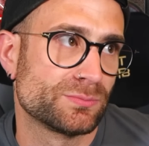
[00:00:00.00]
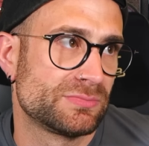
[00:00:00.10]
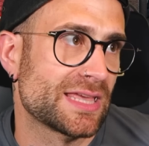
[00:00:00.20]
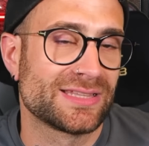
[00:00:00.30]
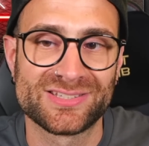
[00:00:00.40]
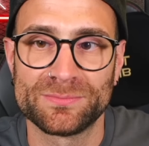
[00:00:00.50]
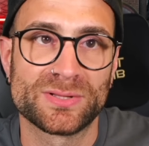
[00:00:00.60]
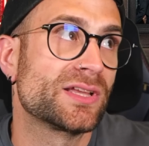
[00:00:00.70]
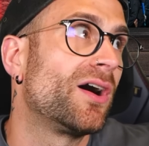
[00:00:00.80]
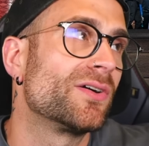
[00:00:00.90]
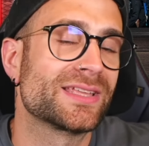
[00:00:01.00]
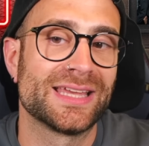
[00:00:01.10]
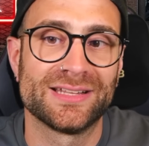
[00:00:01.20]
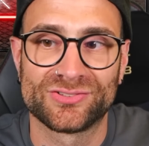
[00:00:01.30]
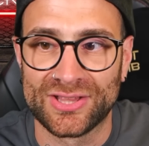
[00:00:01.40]
they simply can't get
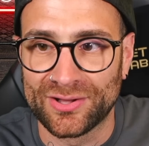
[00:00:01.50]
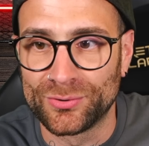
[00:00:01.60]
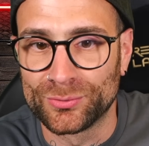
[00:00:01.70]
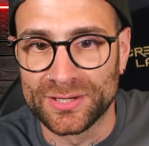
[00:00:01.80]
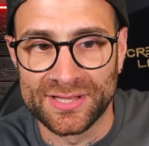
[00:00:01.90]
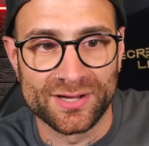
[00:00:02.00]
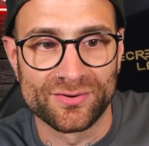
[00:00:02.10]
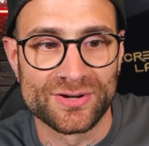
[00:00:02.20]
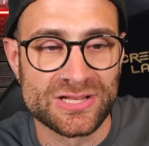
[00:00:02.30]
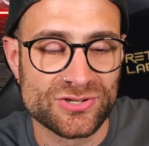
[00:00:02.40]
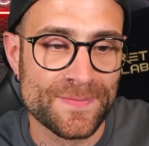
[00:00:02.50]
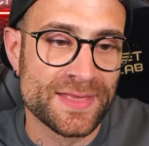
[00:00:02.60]
into that corner. They can't reach.